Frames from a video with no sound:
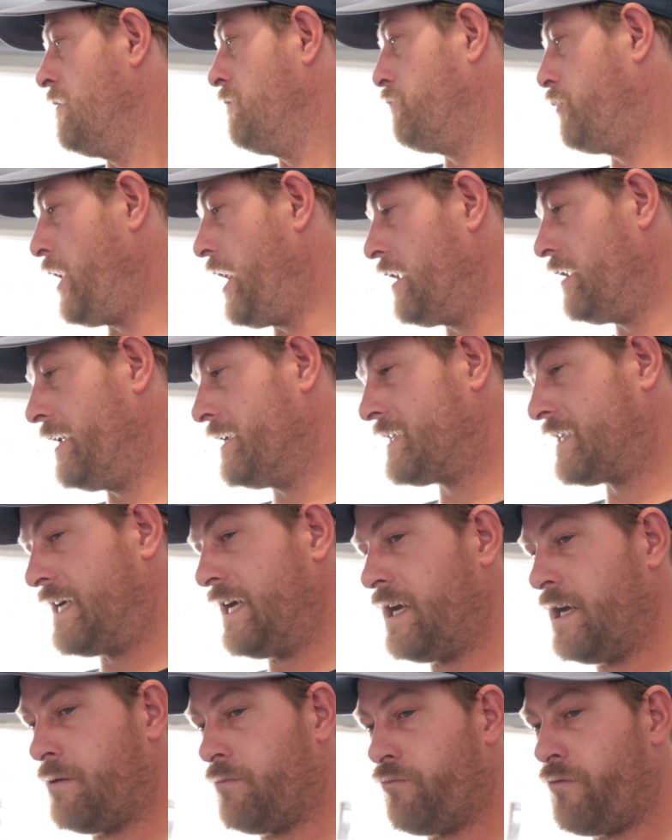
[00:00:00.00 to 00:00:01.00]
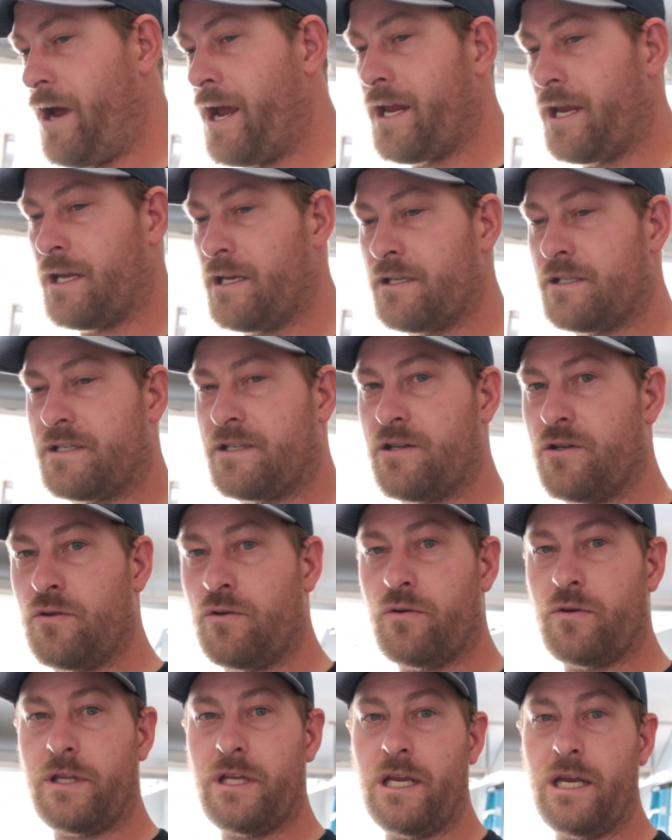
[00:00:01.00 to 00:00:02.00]
But let's get right
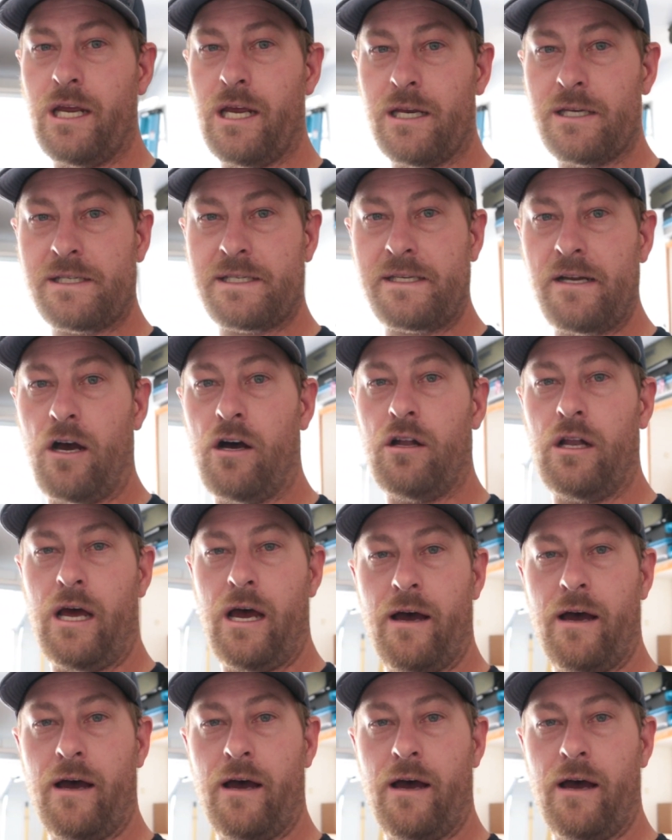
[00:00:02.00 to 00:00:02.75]
into the install